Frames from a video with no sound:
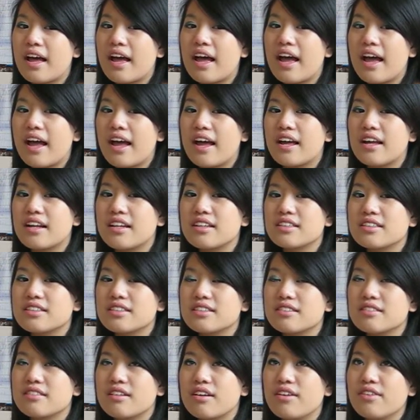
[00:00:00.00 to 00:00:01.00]
and
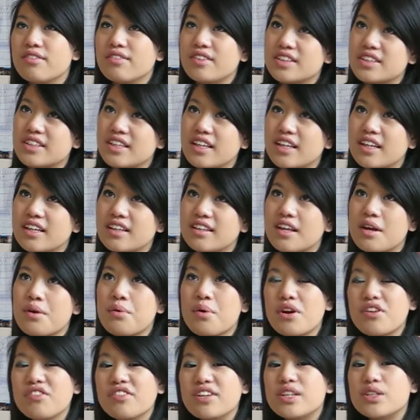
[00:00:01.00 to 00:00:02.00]
obviously they
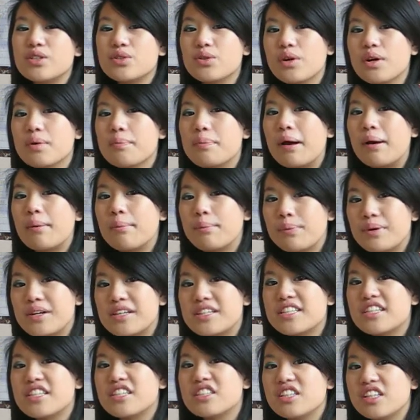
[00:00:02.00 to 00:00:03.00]
won't really talk about
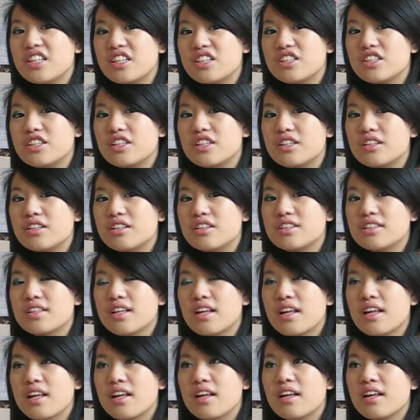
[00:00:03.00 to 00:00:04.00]
British issues,
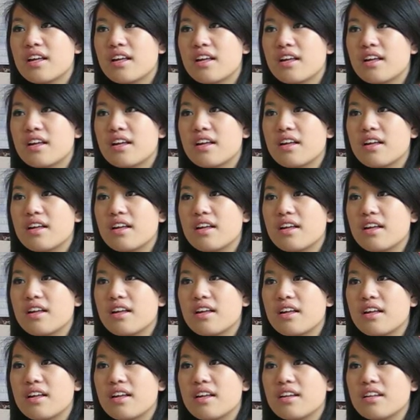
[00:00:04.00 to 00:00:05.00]

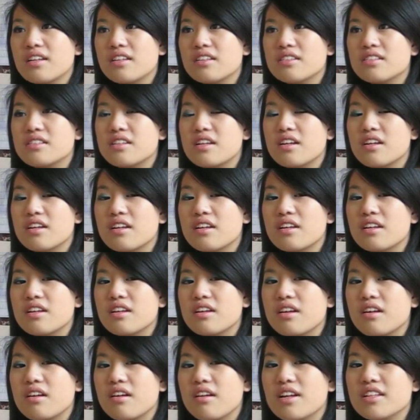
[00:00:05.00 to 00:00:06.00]
and
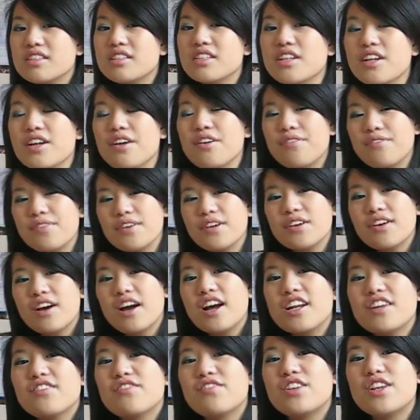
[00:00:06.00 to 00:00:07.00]
I don't know, I felt
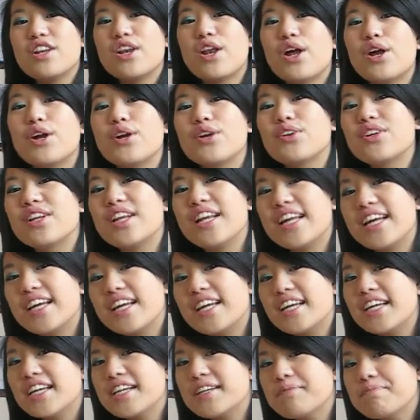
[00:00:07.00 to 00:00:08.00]
kind of
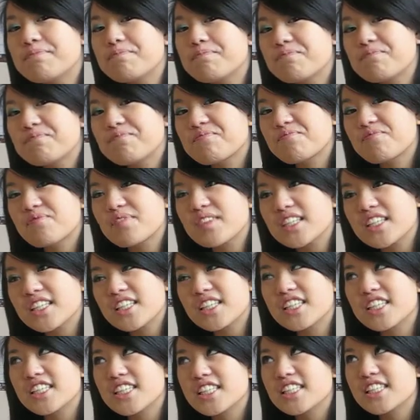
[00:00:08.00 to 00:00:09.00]
lonely.
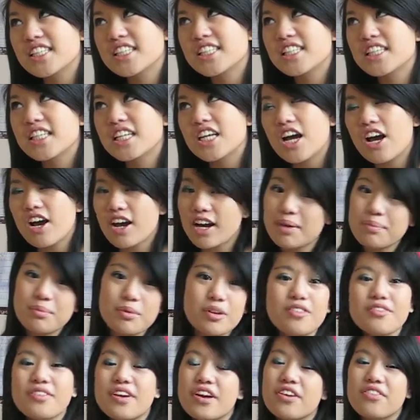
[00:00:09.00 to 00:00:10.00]
I'm
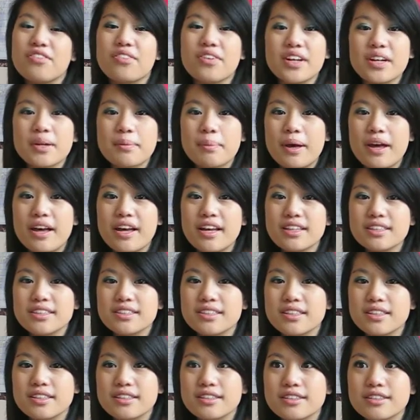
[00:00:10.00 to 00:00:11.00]
not a very funny
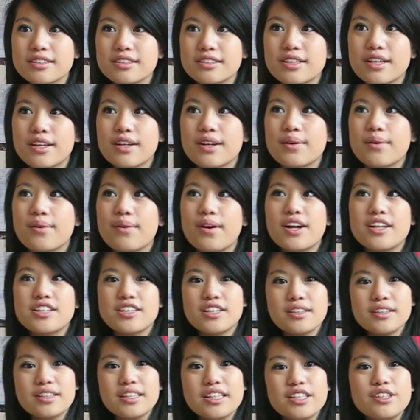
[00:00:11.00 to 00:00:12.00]
person, so I
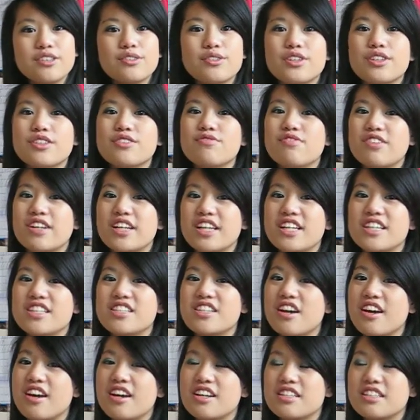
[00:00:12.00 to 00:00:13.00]
don't think you can really
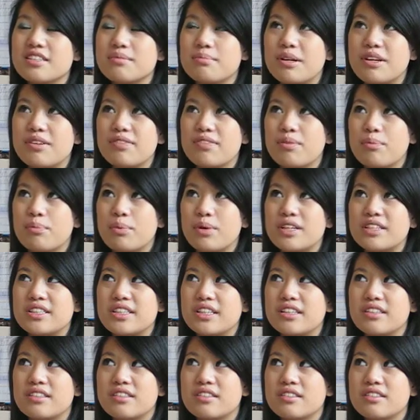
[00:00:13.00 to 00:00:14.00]
turn to me for
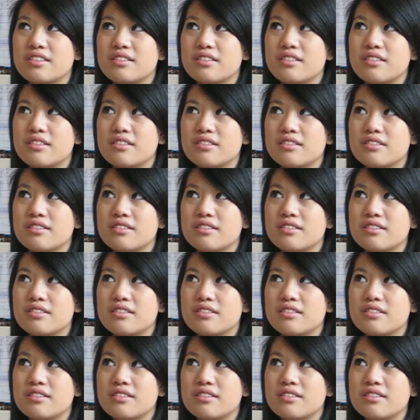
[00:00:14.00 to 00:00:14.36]
British